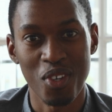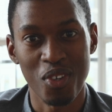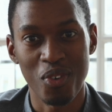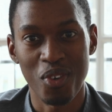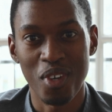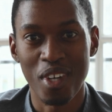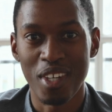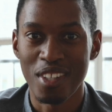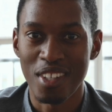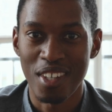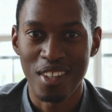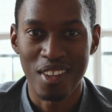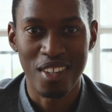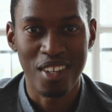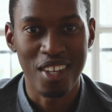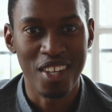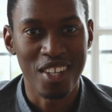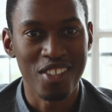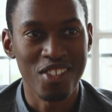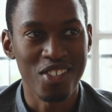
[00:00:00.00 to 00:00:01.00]
to let others
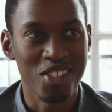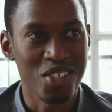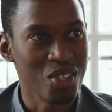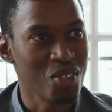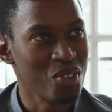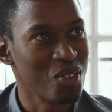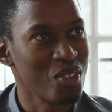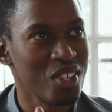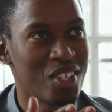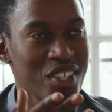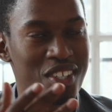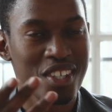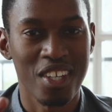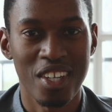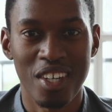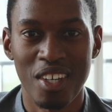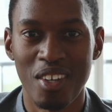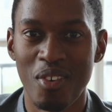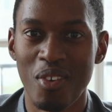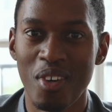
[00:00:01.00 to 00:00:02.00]
know you want to speak up
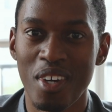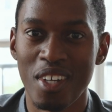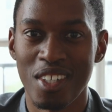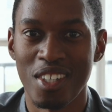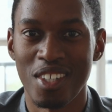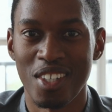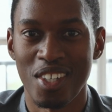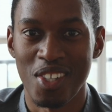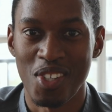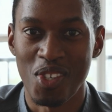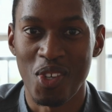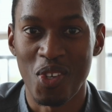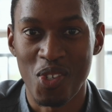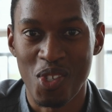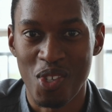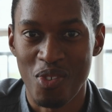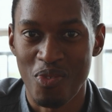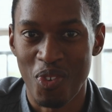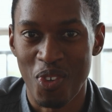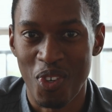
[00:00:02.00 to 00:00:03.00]
without interrupting the
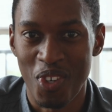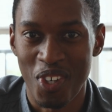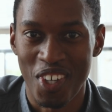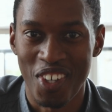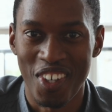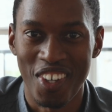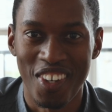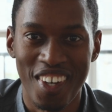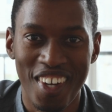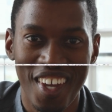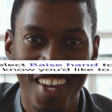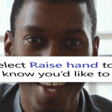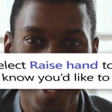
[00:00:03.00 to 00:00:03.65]
conversation.